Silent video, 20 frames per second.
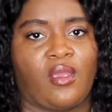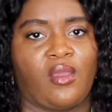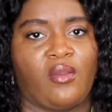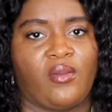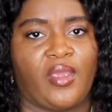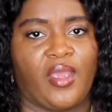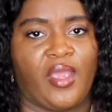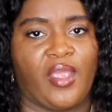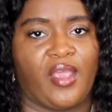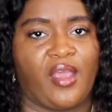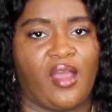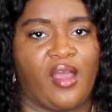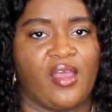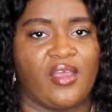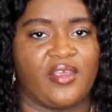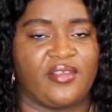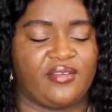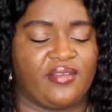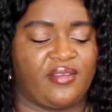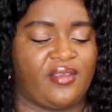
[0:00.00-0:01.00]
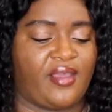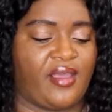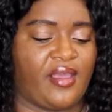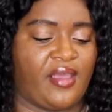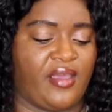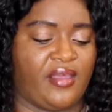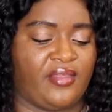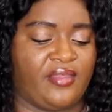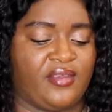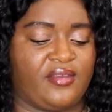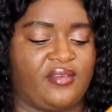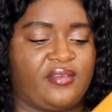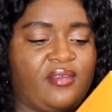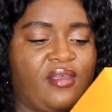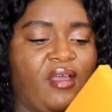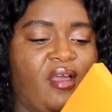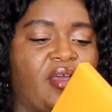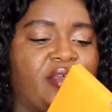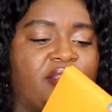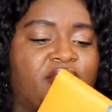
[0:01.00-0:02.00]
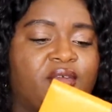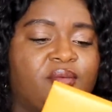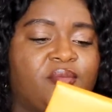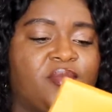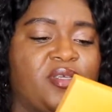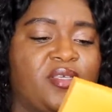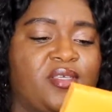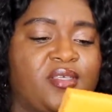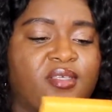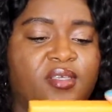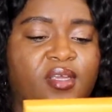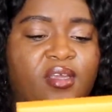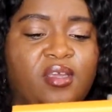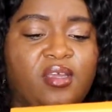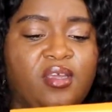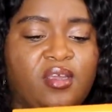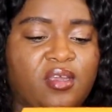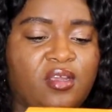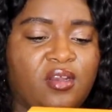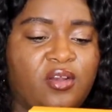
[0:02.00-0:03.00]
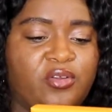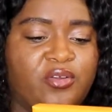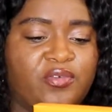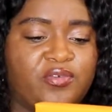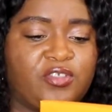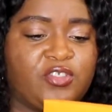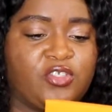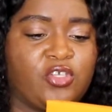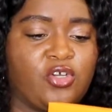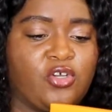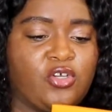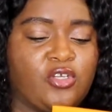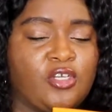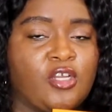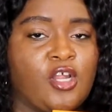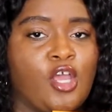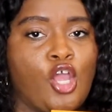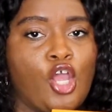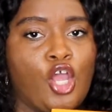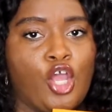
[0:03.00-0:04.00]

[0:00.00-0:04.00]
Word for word: okay guys yeah this item is uh, Louis Vuitton